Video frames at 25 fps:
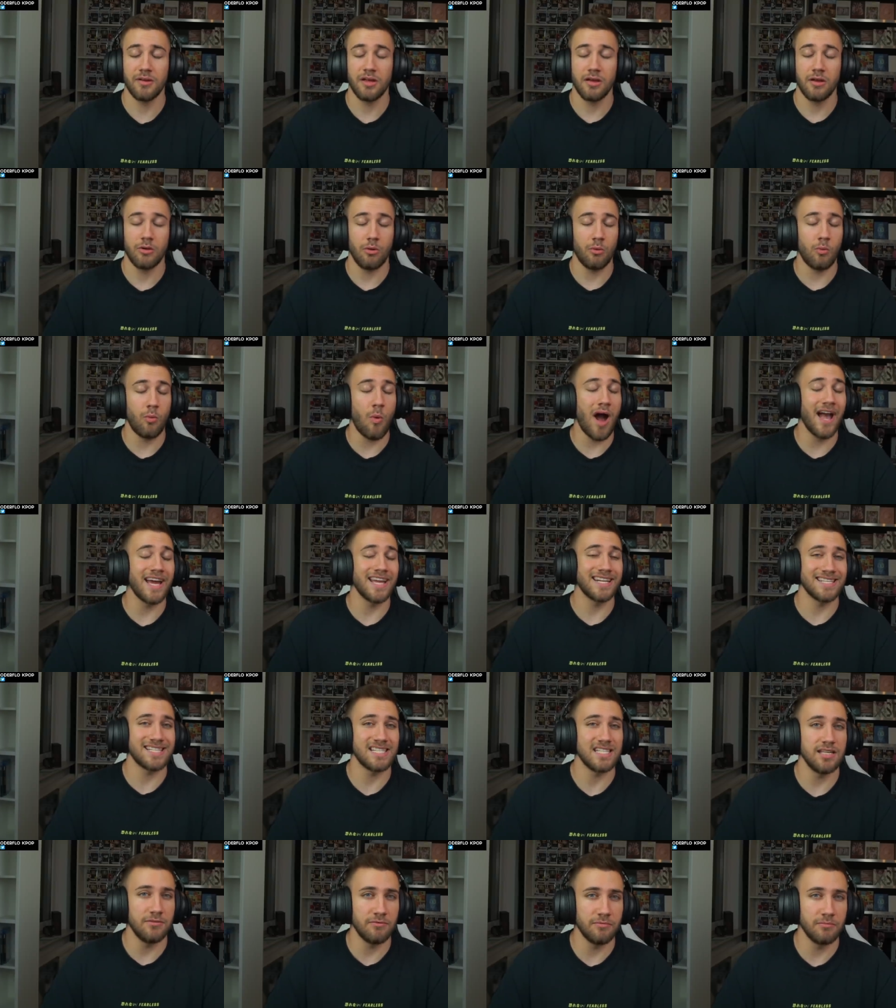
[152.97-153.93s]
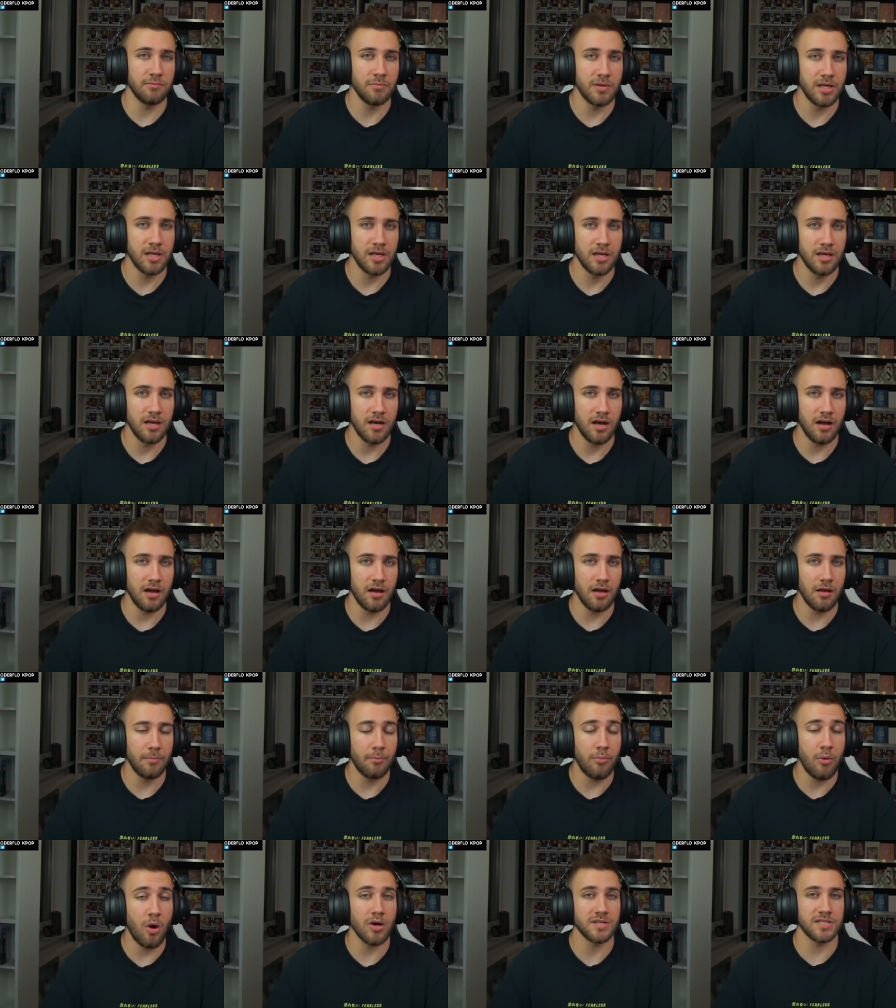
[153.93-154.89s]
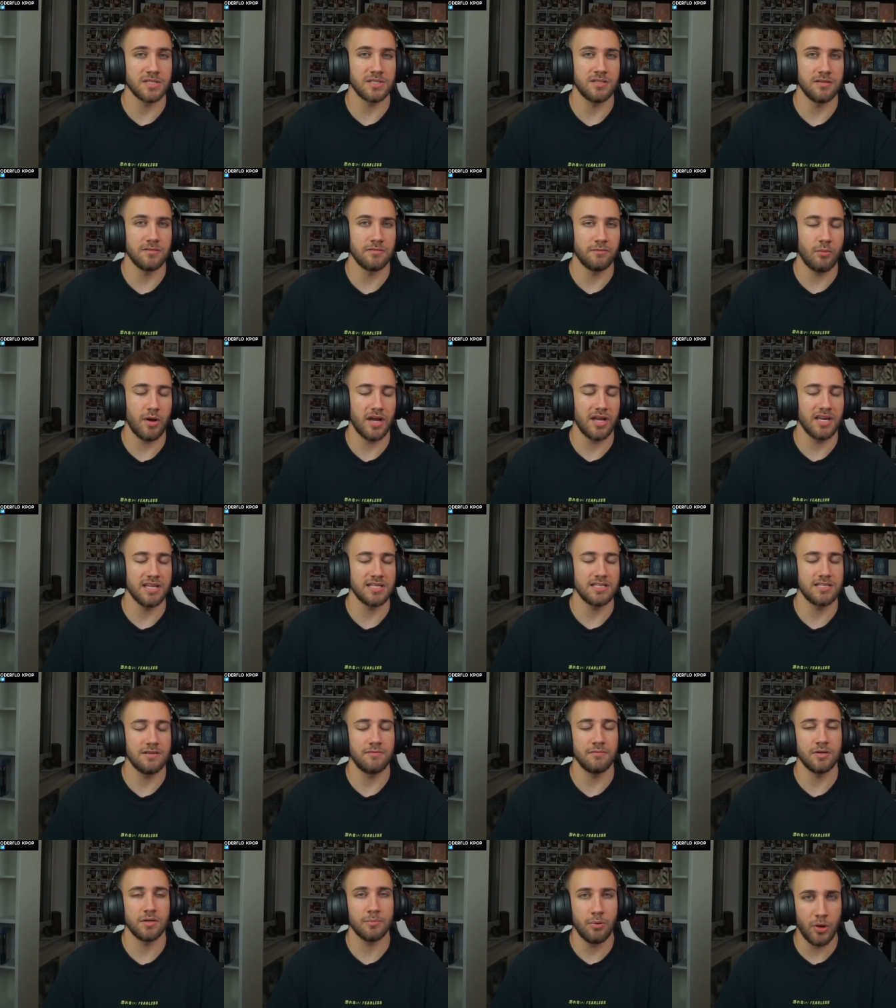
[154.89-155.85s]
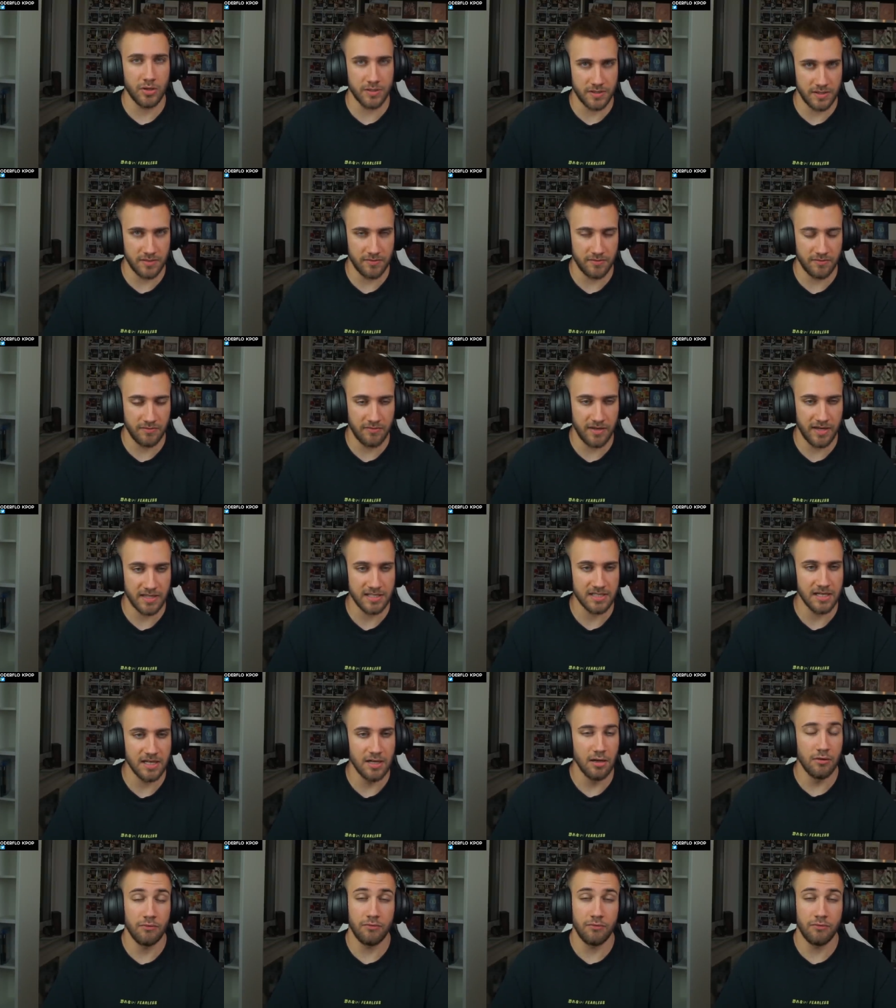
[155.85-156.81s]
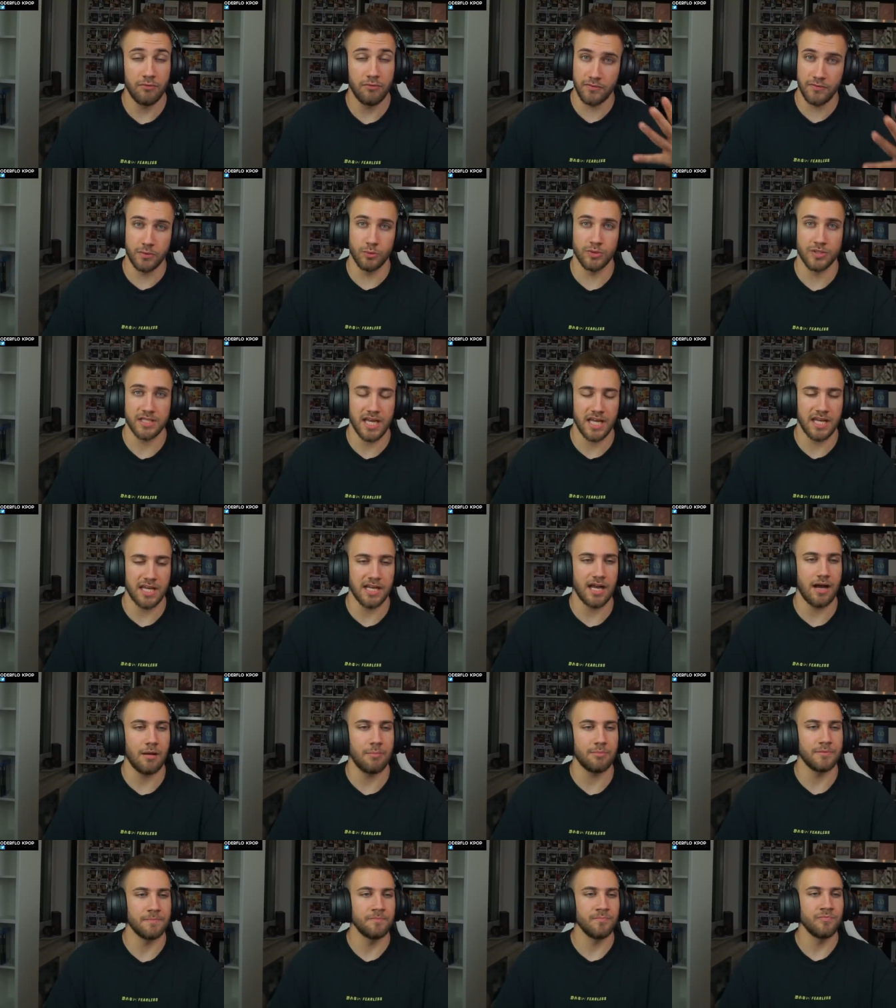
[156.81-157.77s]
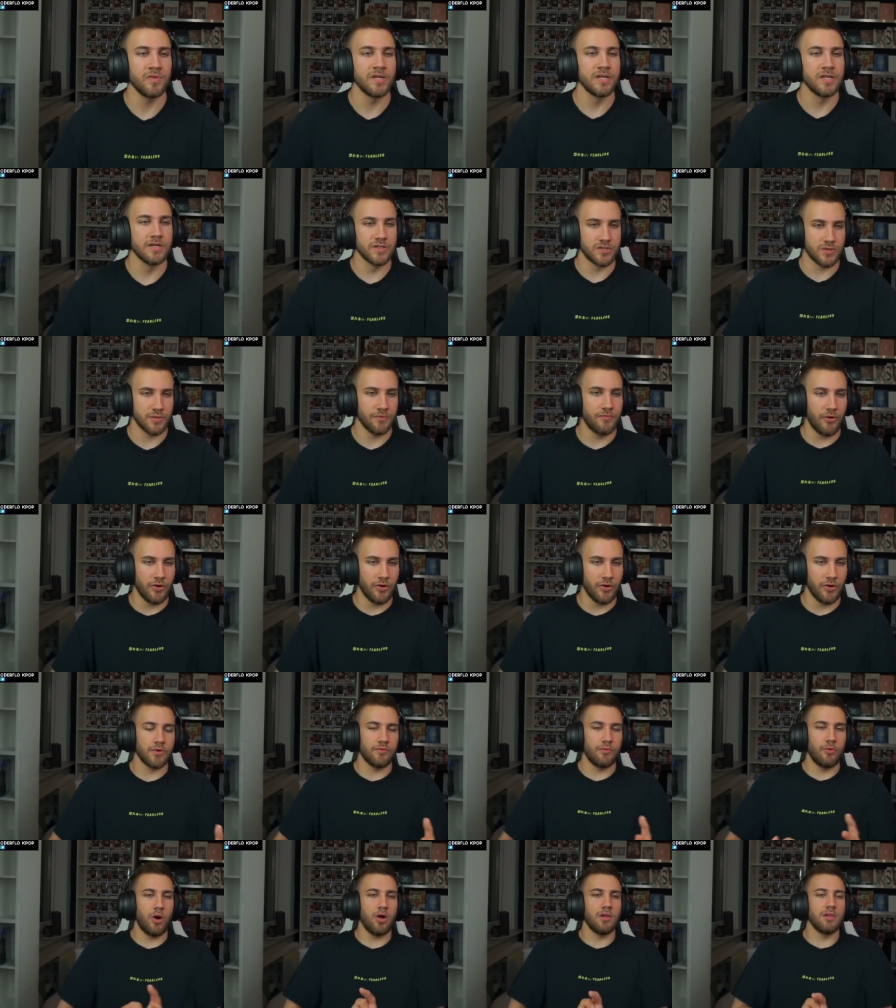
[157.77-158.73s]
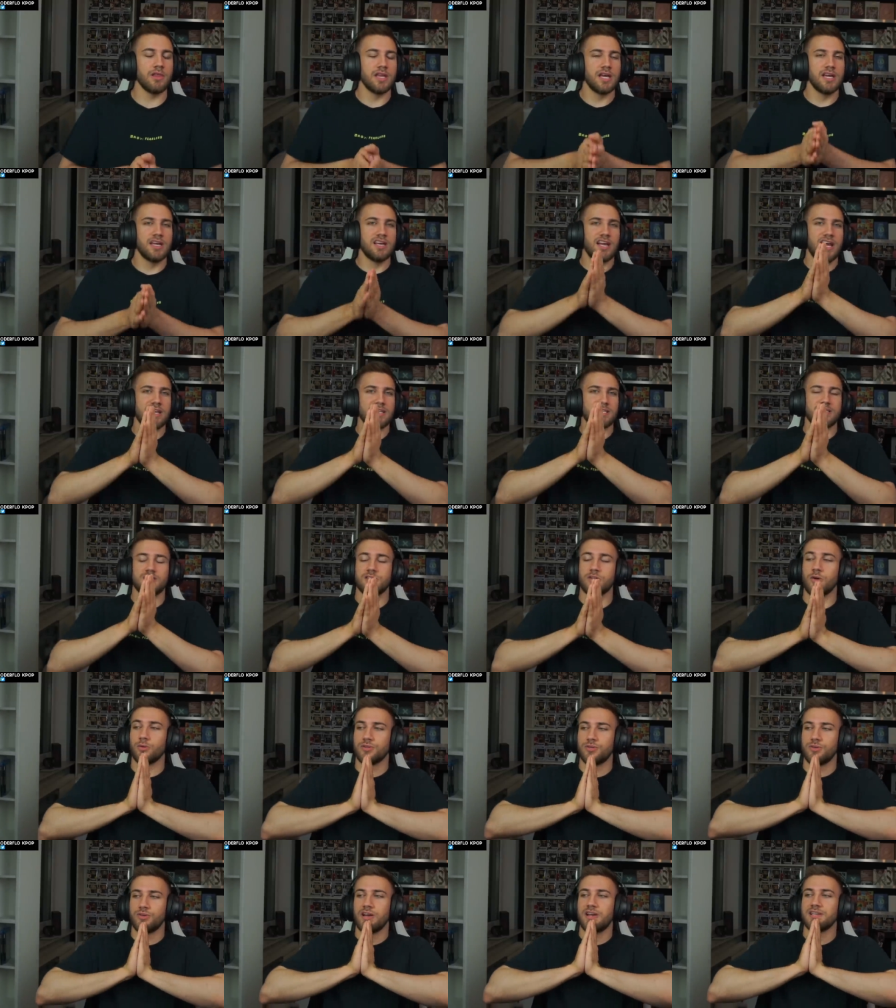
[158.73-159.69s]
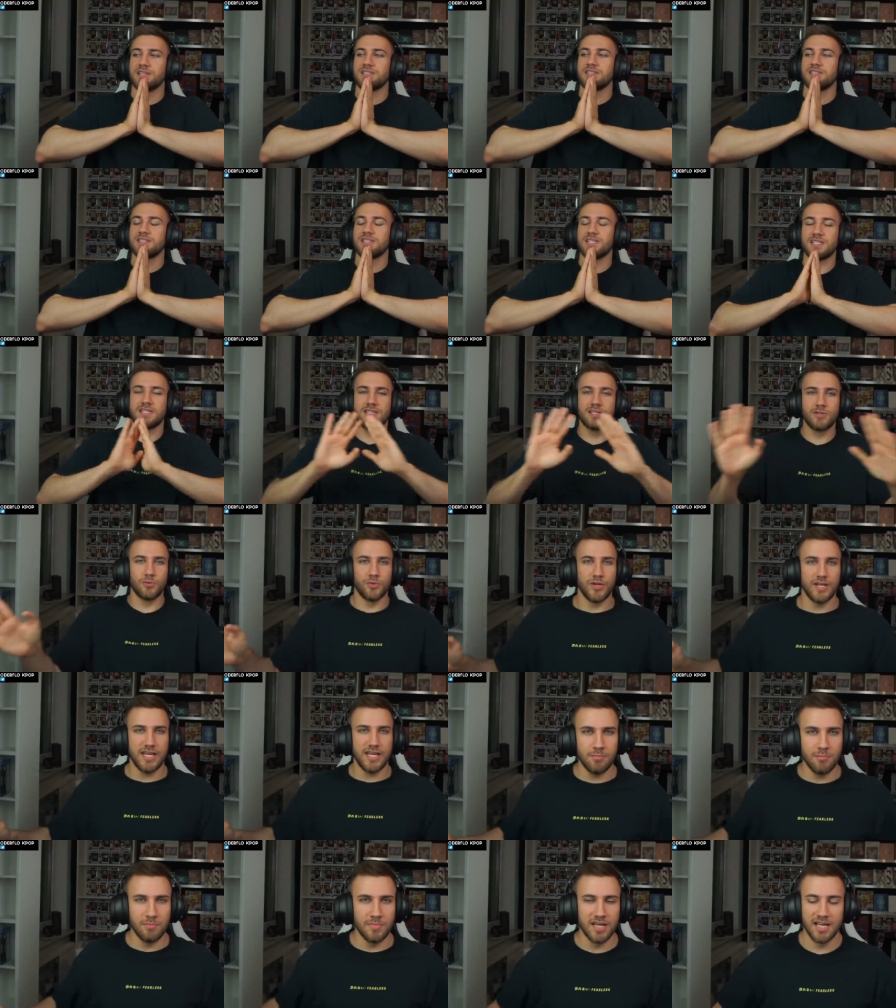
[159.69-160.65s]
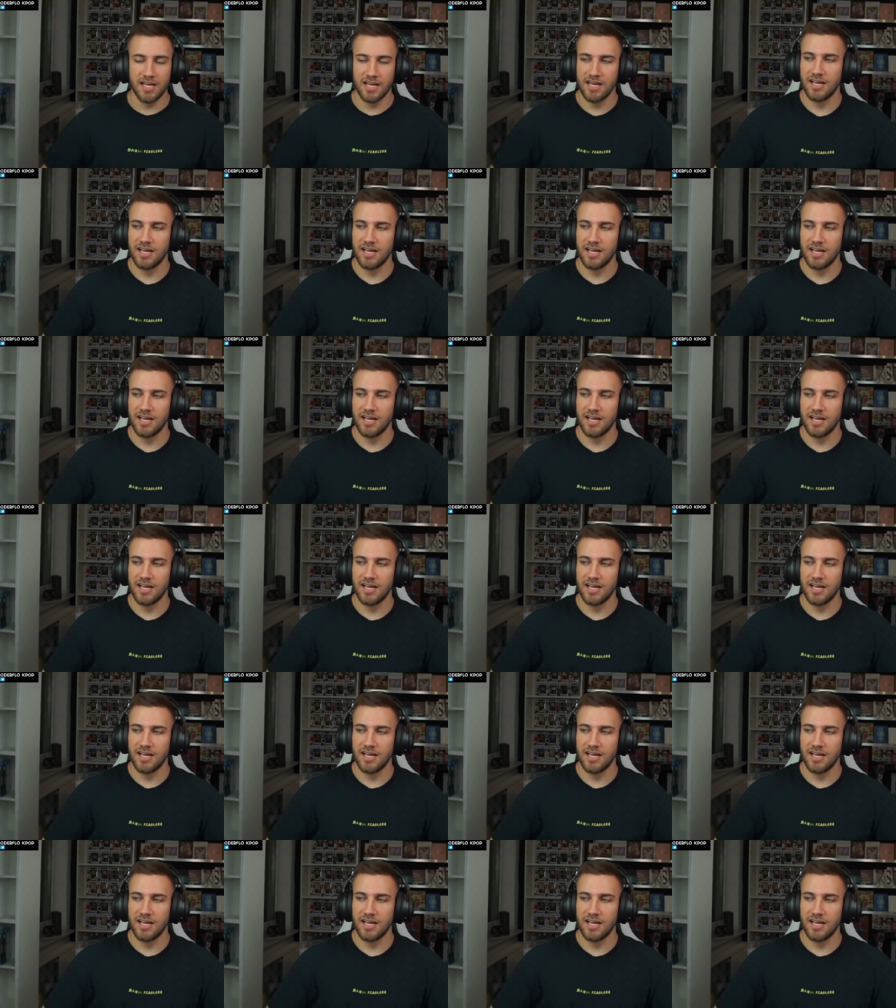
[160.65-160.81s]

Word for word: why it is even positive, why it has even a positive effect for the views getting up. So first of all, as I told you guys, stream.